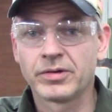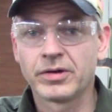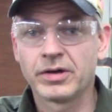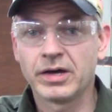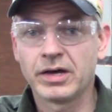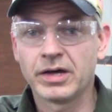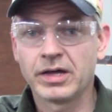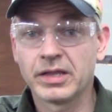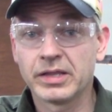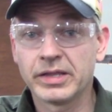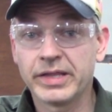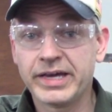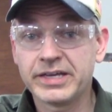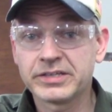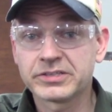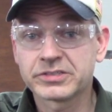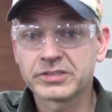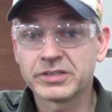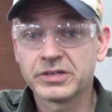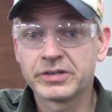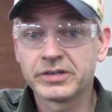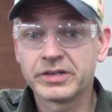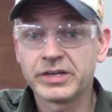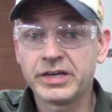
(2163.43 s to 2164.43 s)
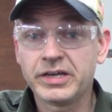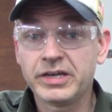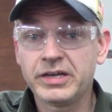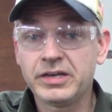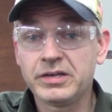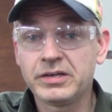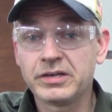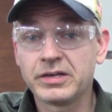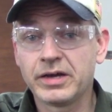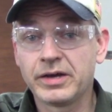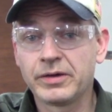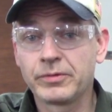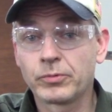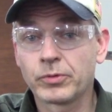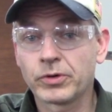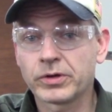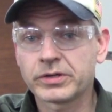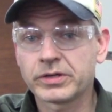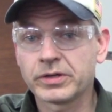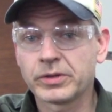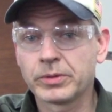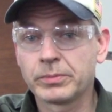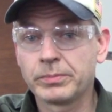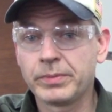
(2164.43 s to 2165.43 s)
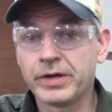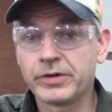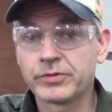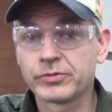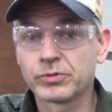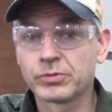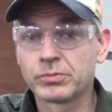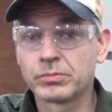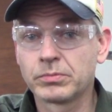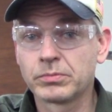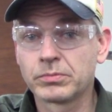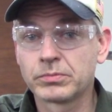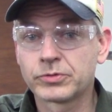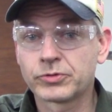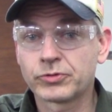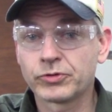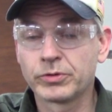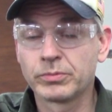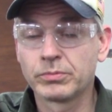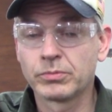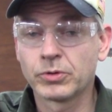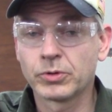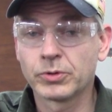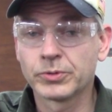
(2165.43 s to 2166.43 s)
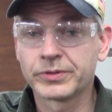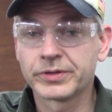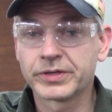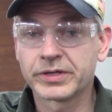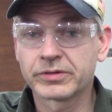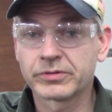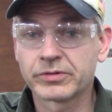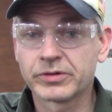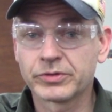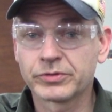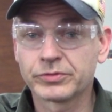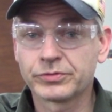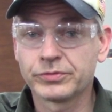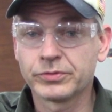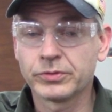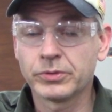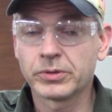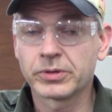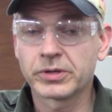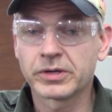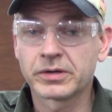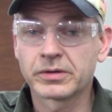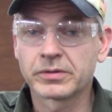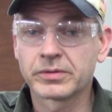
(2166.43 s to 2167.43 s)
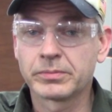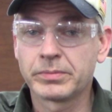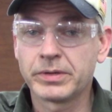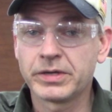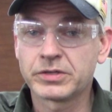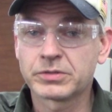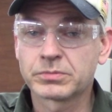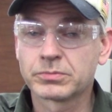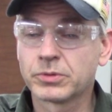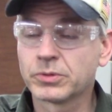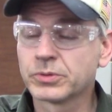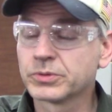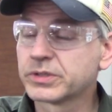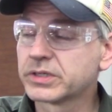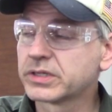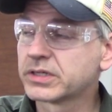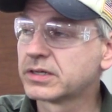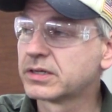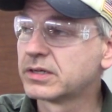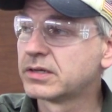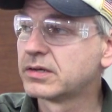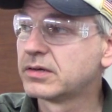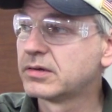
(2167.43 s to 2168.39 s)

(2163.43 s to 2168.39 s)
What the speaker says: Last Sunday, I worked on the bedroom trim molding around the floor, the base molding.